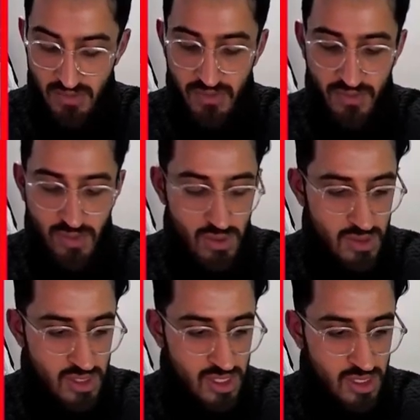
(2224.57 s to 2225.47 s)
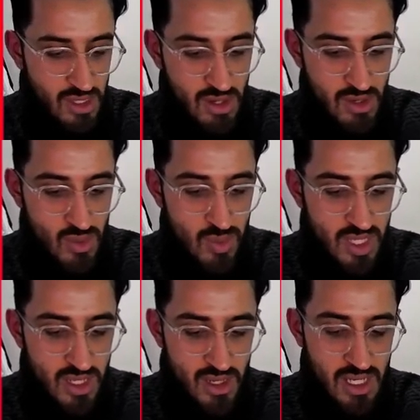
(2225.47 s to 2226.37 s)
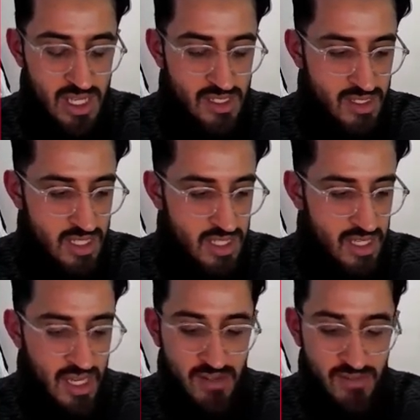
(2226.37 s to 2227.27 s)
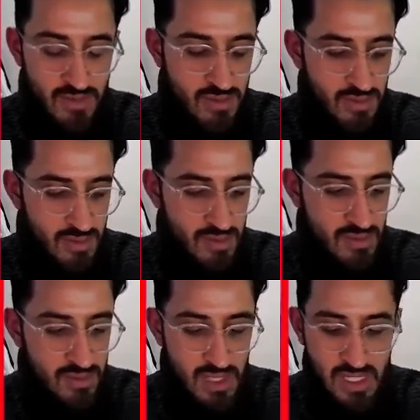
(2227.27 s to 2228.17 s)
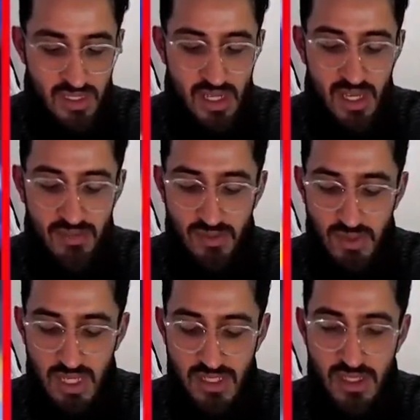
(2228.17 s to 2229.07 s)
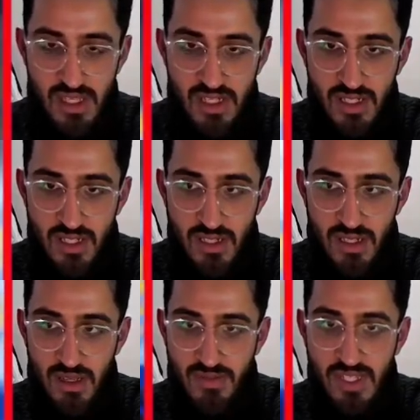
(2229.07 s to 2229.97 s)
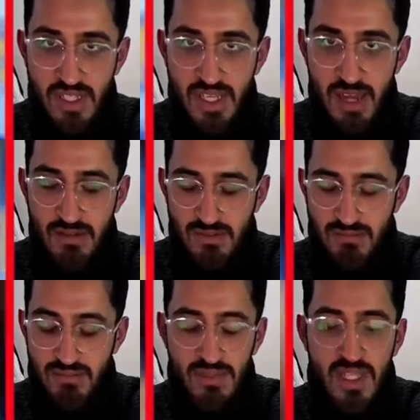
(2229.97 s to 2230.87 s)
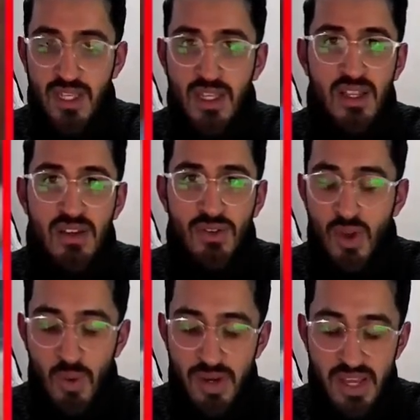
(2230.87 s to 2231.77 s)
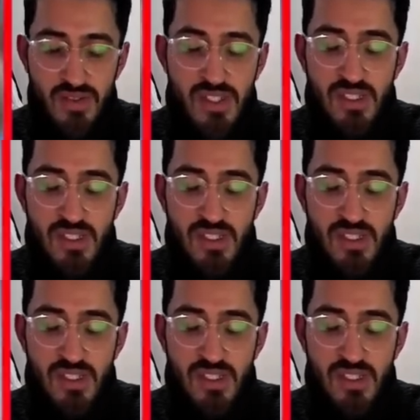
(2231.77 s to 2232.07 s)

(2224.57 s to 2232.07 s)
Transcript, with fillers: Four to go. We are less than a handful. Less than a handful. Less than finger count. No one ever says